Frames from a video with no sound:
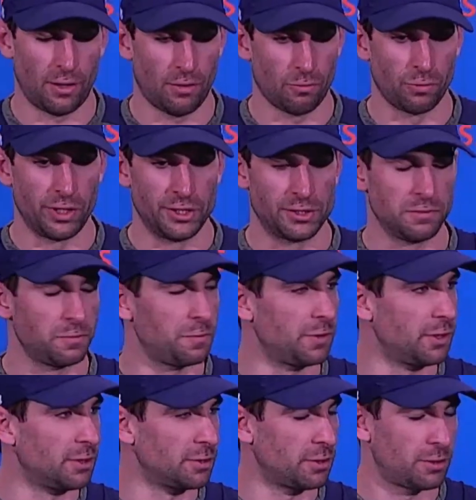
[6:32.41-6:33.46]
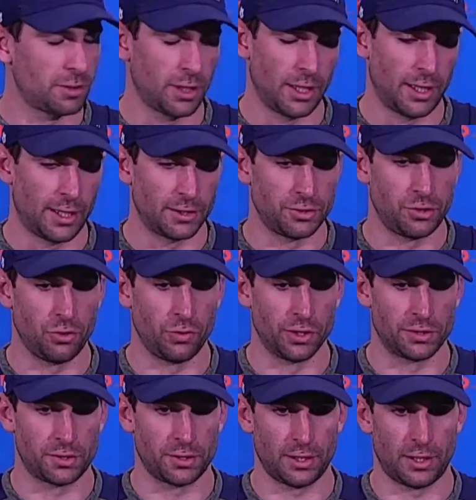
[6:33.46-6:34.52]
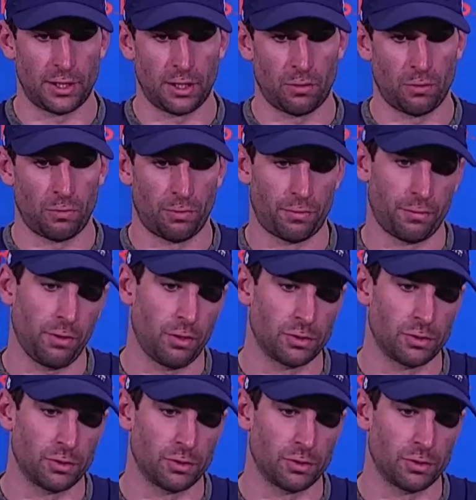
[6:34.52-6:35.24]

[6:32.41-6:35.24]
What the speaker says: reads and feel to it with,